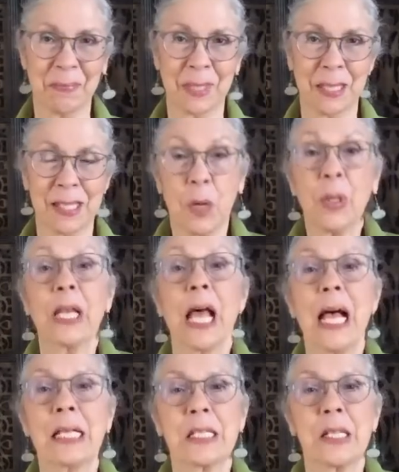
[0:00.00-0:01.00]
So at
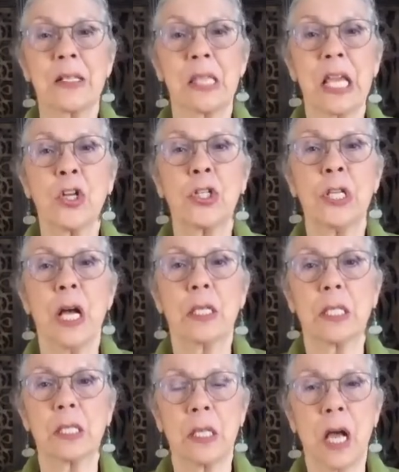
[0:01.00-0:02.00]
last, since they could not
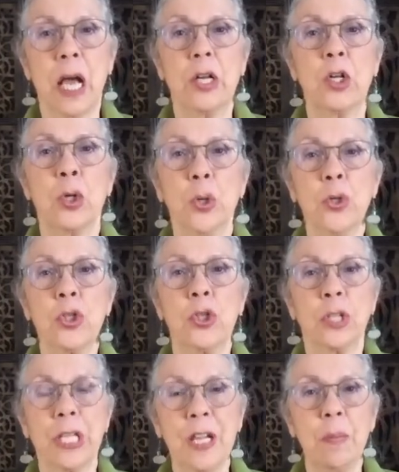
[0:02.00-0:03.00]
decide who
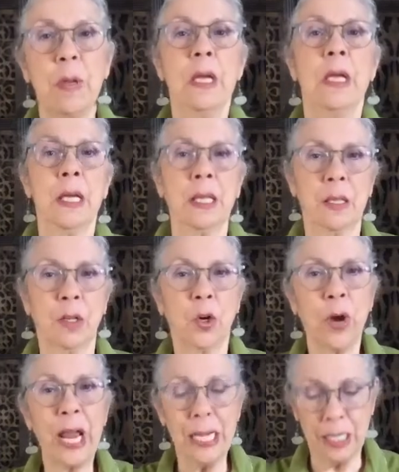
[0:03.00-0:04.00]
should keep the
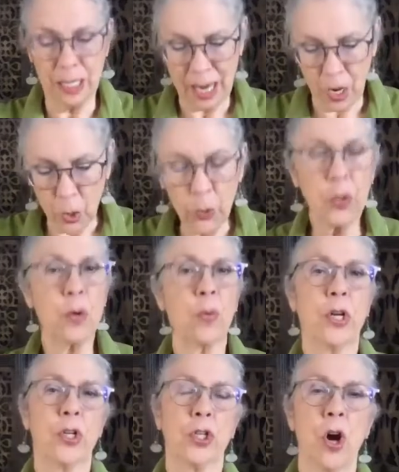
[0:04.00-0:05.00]
great
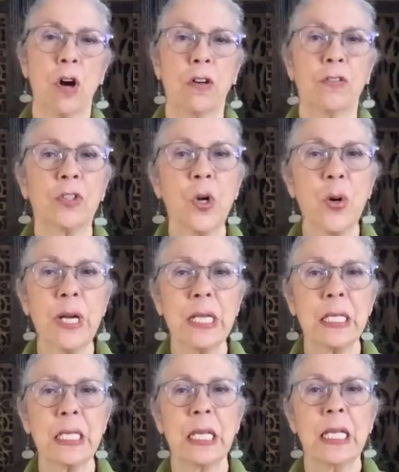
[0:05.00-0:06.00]
earthenware jar of
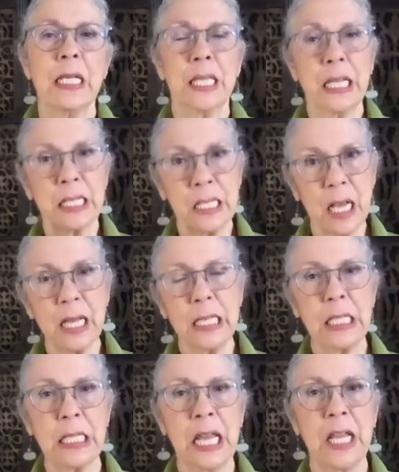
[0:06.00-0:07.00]
coins, they decided
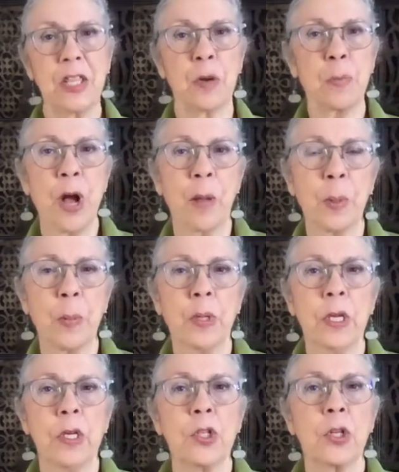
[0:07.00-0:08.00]
to take their problem
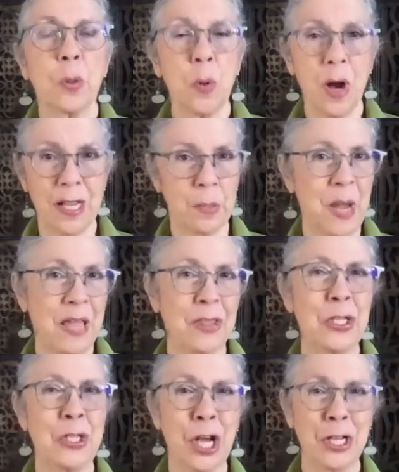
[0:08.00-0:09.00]
to the wise man,
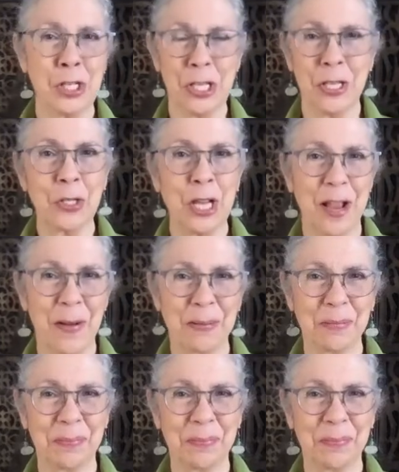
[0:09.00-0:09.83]
the judge in their town.